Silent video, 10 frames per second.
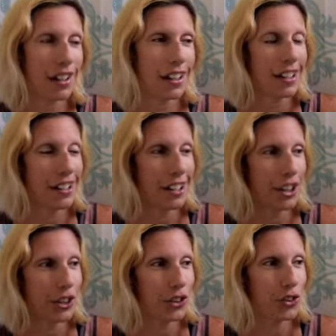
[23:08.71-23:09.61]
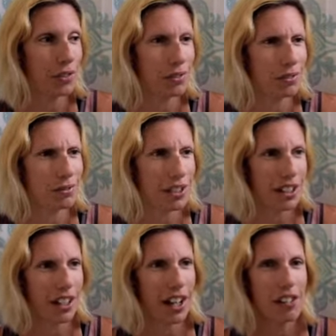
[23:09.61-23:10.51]
you know, but
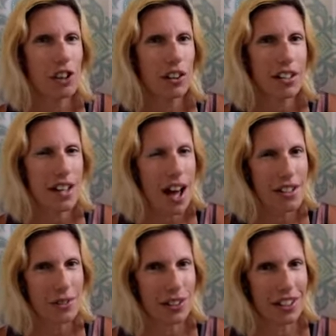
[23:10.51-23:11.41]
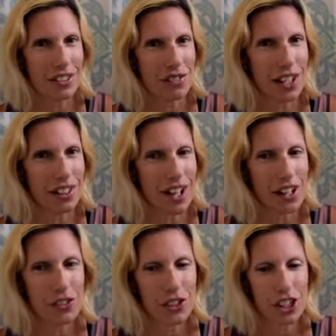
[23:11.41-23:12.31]
it kind of always has been in my
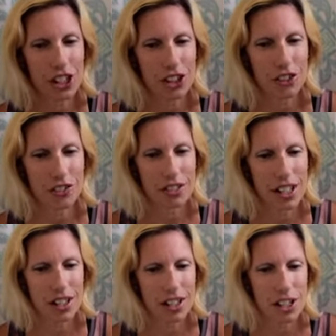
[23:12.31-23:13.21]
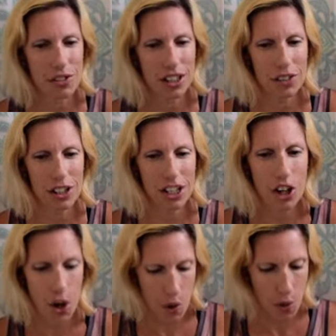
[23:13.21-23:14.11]
life, you know, and even living in a
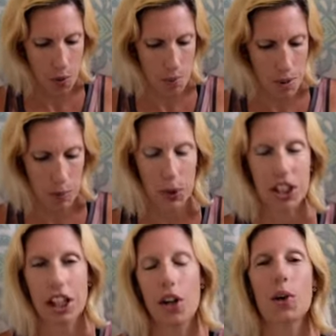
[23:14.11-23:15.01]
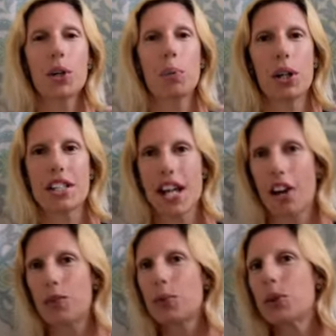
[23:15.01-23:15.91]
home, people would think, oh, you're putting
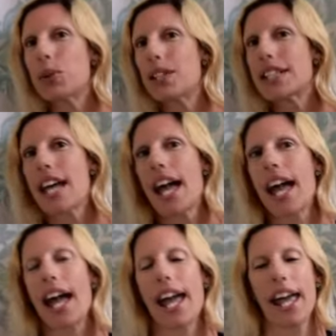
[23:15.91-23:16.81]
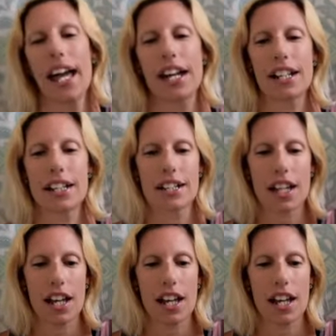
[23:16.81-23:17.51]
down roots, and